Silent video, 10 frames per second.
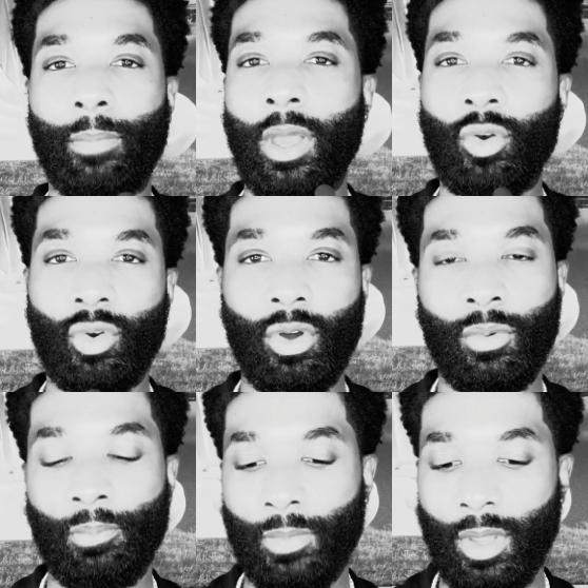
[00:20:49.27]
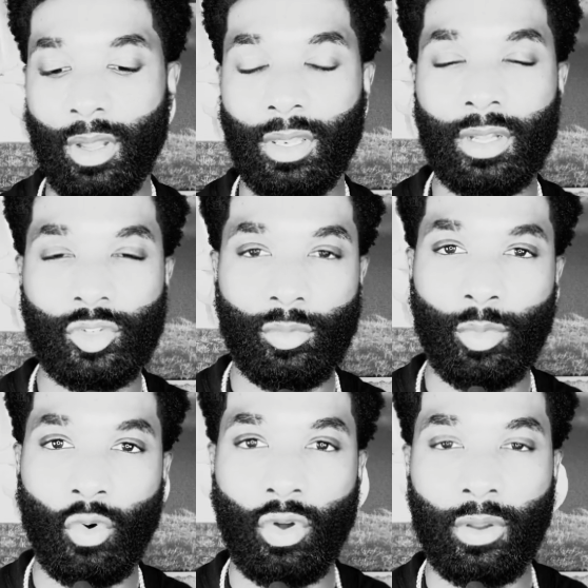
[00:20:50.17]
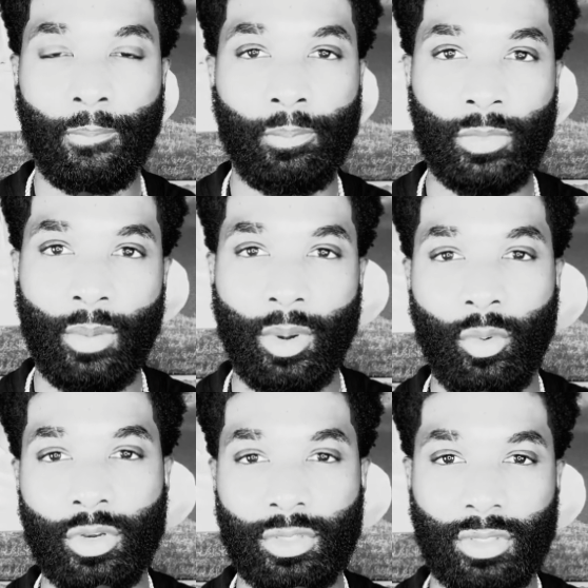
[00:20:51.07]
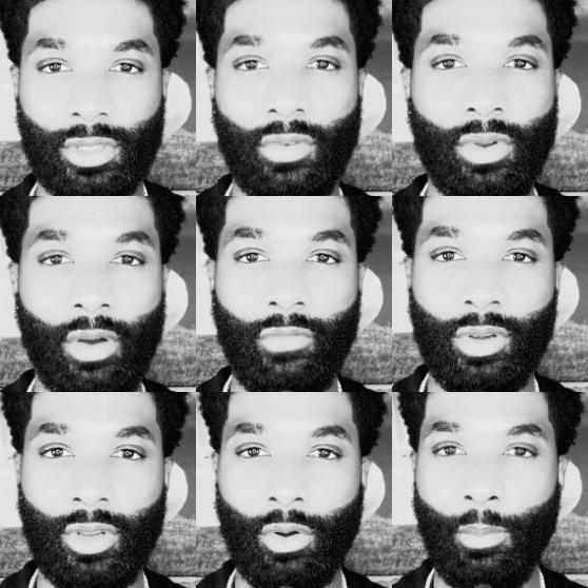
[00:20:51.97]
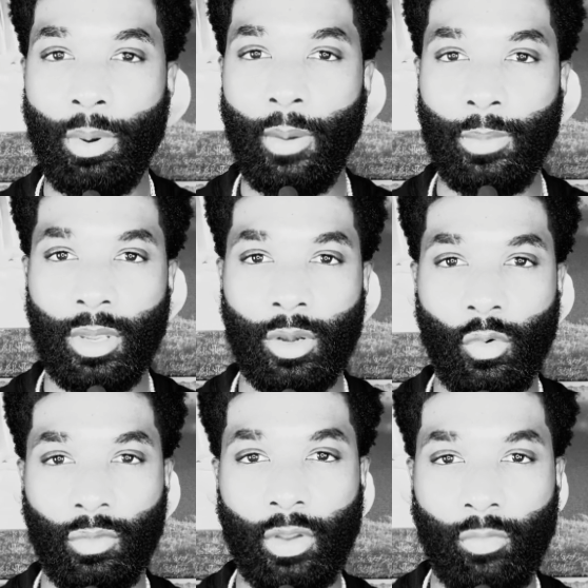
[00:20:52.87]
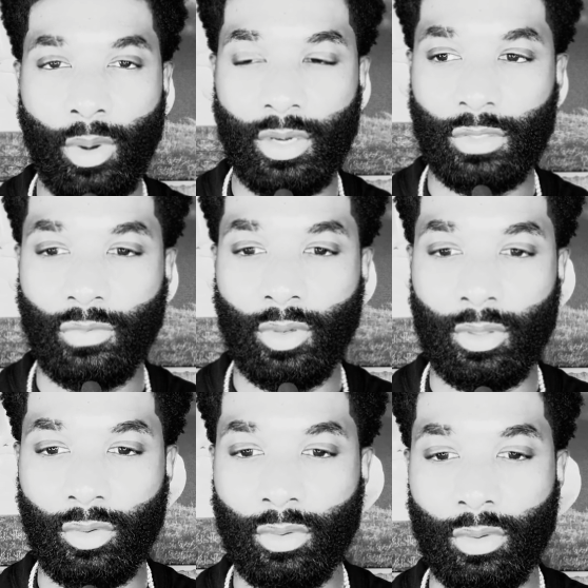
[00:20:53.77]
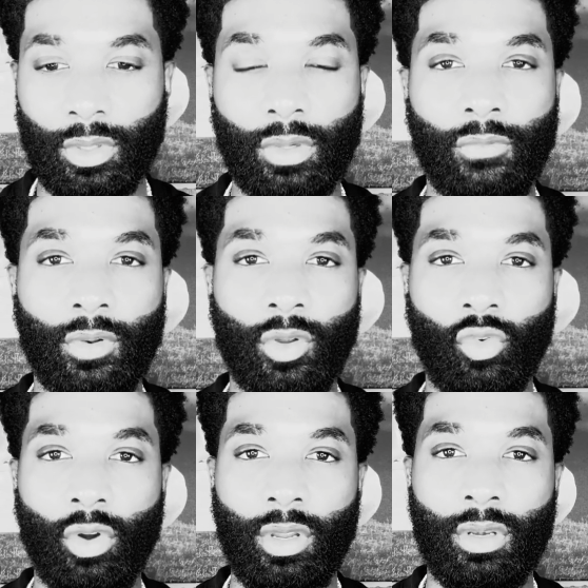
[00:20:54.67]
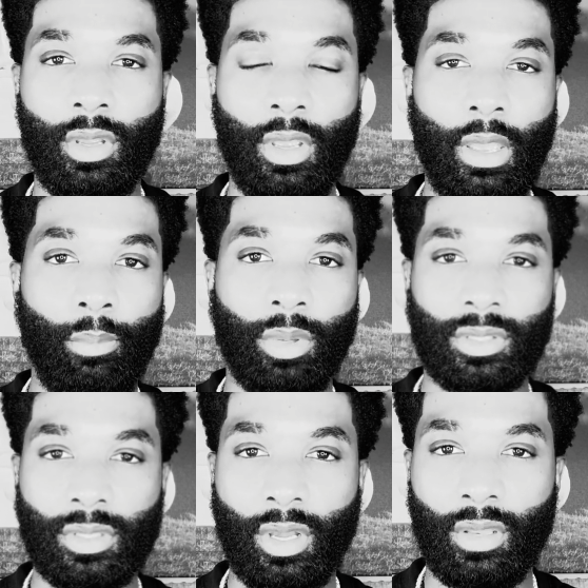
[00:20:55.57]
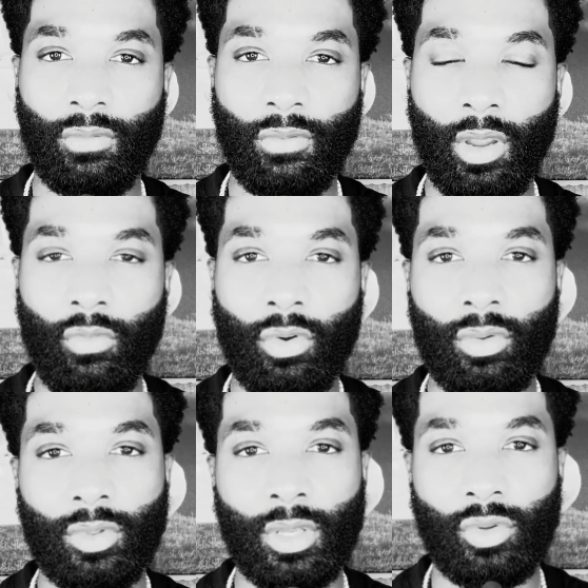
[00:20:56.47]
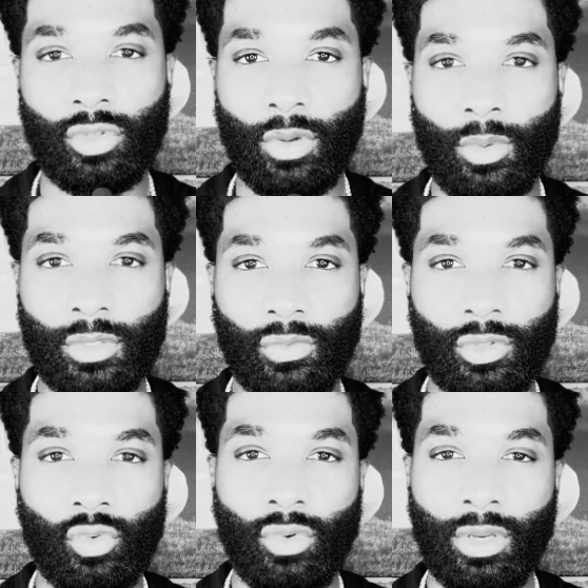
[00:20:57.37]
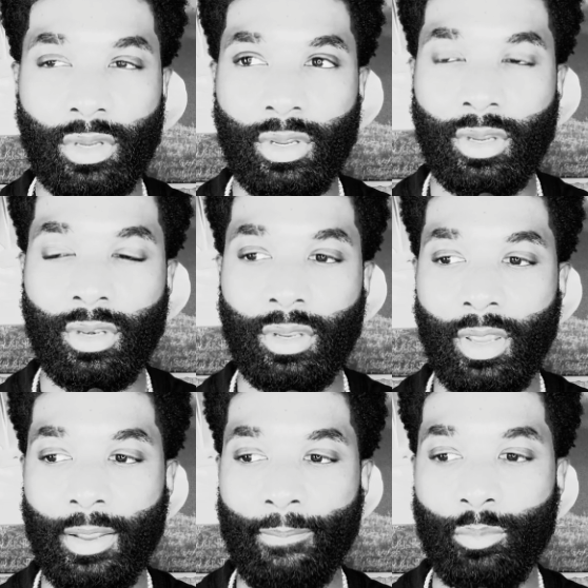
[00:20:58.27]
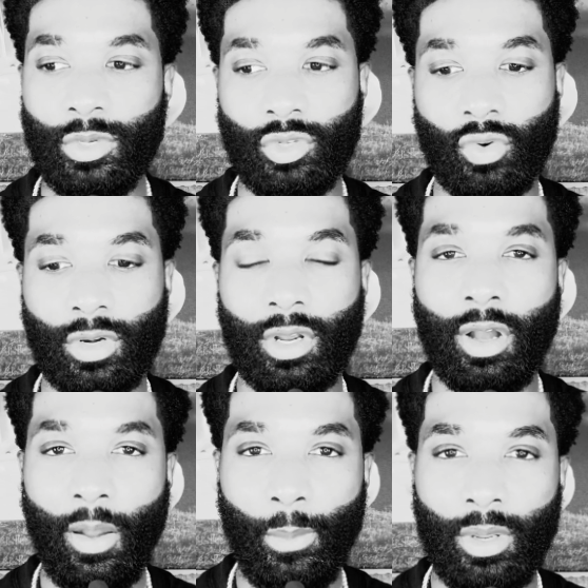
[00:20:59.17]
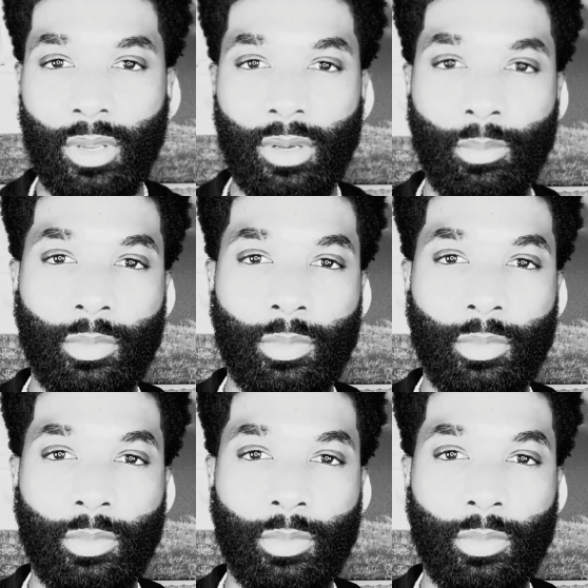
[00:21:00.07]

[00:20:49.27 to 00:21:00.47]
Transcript: I don't know. Holla at your boy. But I wanted to just give y'all a video and pop in. Hopefully everybody is feeling good, feeling great. Blessed and highly favored. Thank you so much for tuning in. Be sure to comment.